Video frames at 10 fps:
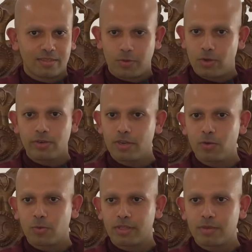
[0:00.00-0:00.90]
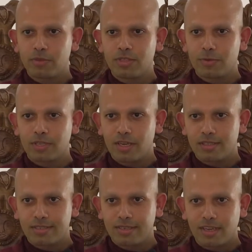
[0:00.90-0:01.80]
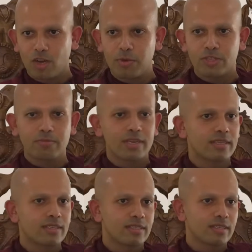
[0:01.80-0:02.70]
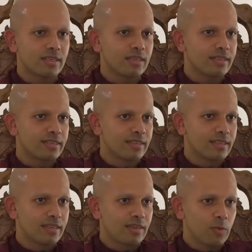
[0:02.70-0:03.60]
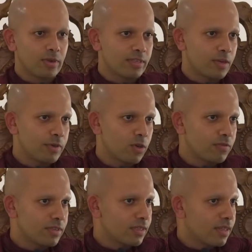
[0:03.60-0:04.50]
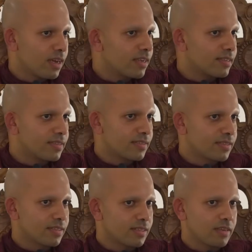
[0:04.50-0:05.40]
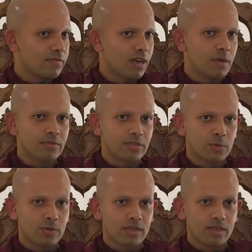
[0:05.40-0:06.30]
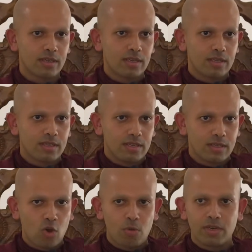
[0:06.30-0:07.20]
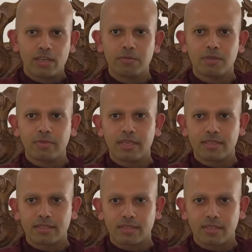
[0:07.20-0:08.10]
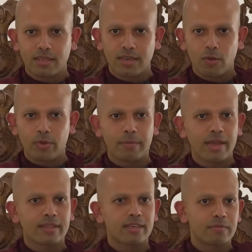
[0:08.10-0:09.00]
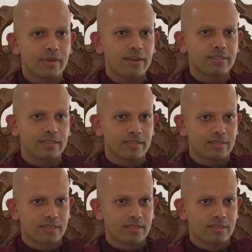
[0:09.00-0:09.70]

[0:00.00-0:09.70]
We all know when the Buddha was asked how much merit does it earn when someone offers a dana, give alms to a normal human being, and how he made the comparison.